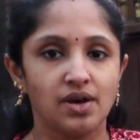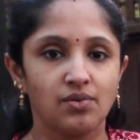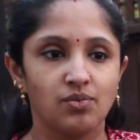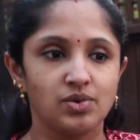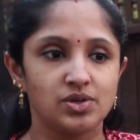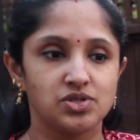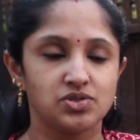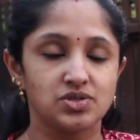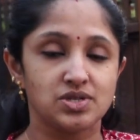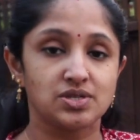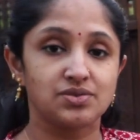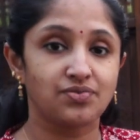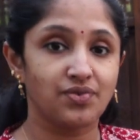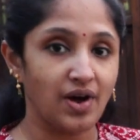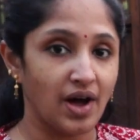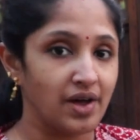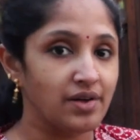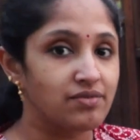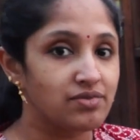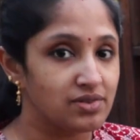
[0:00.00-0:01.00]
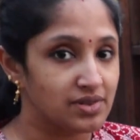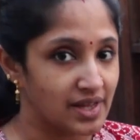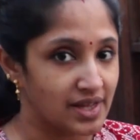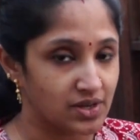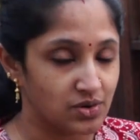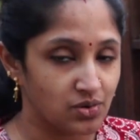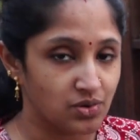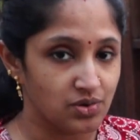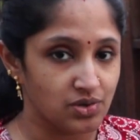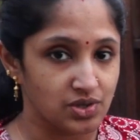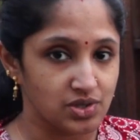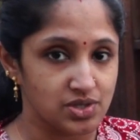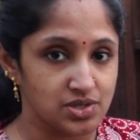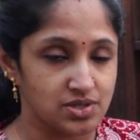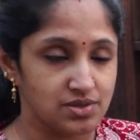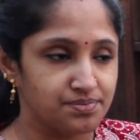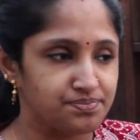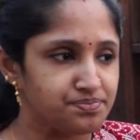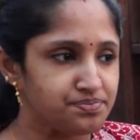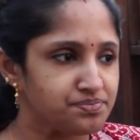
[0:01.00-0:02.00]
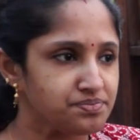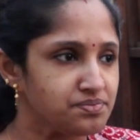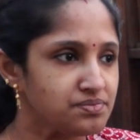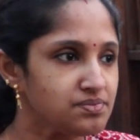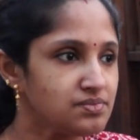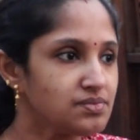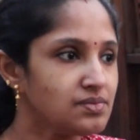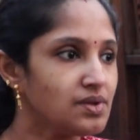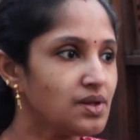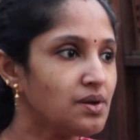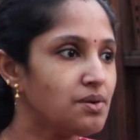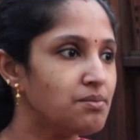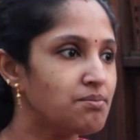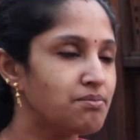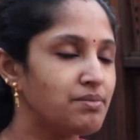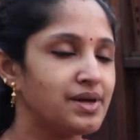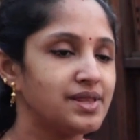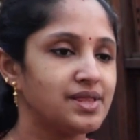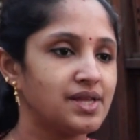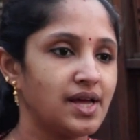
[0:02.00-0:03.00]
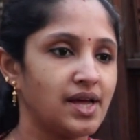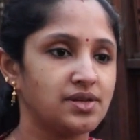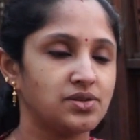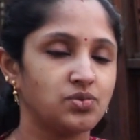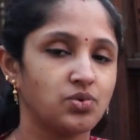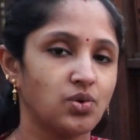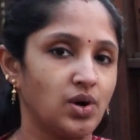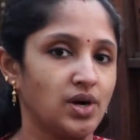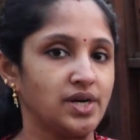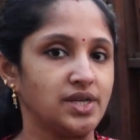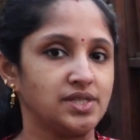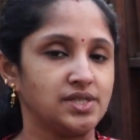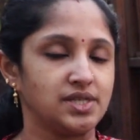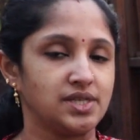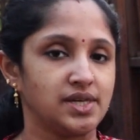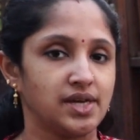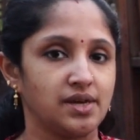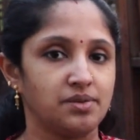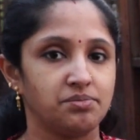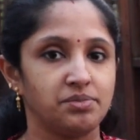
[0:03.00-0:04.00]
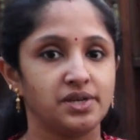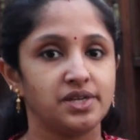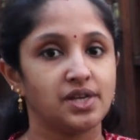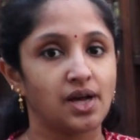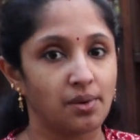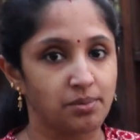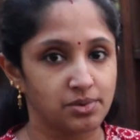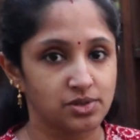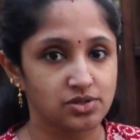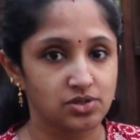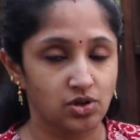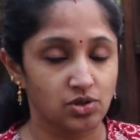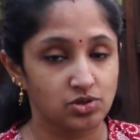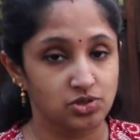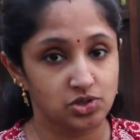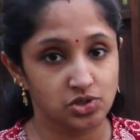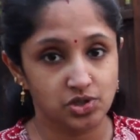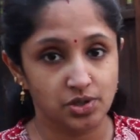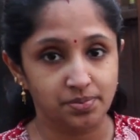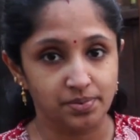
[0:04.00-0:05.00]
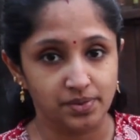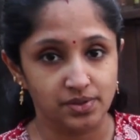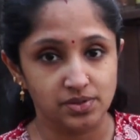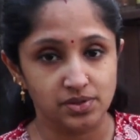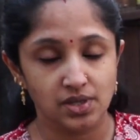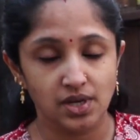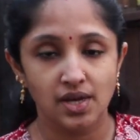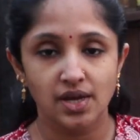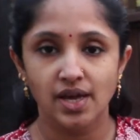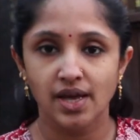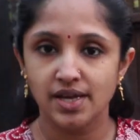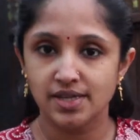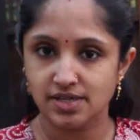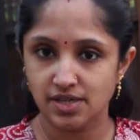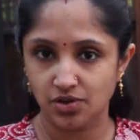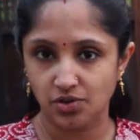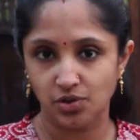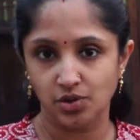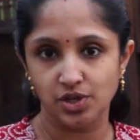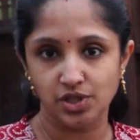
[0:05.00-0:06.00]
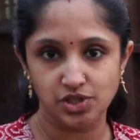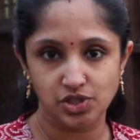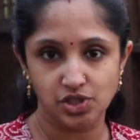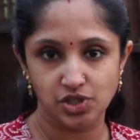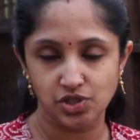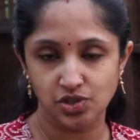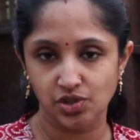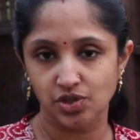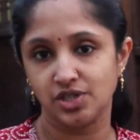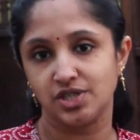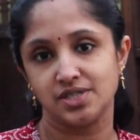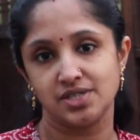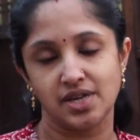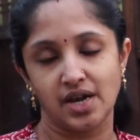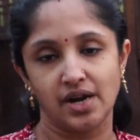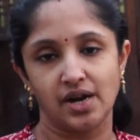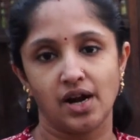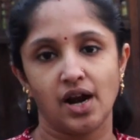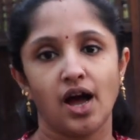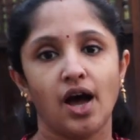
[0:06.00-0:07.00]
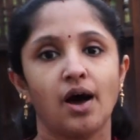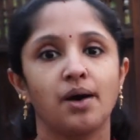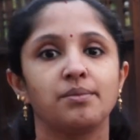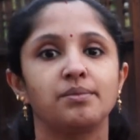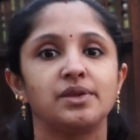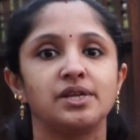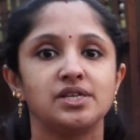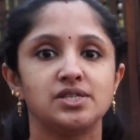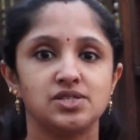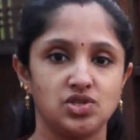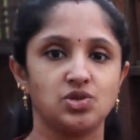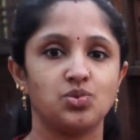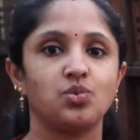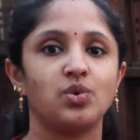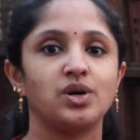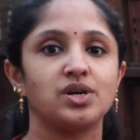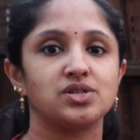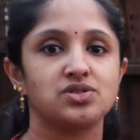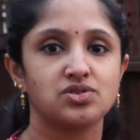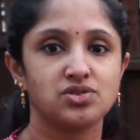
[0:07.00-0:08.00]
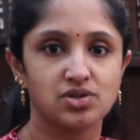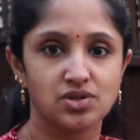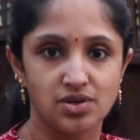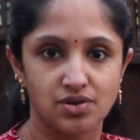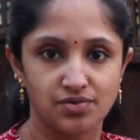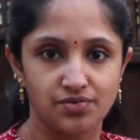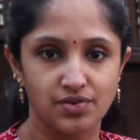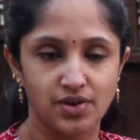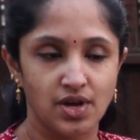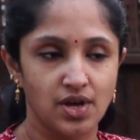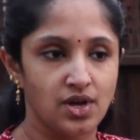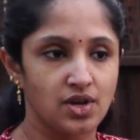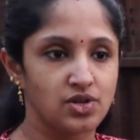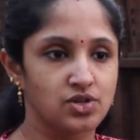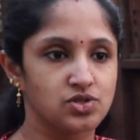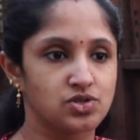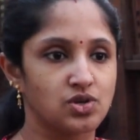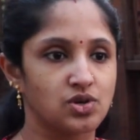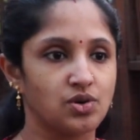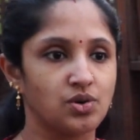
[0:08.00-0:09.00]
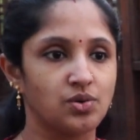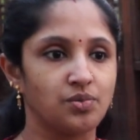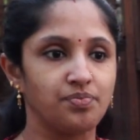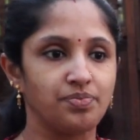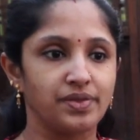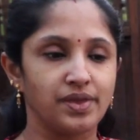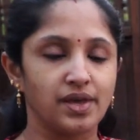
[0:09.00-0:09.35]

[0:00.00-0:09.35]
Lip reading: which is 5 leg quarters. But that quantity can be doubled or tripled. It's according to your desire. How many do you want to serve? So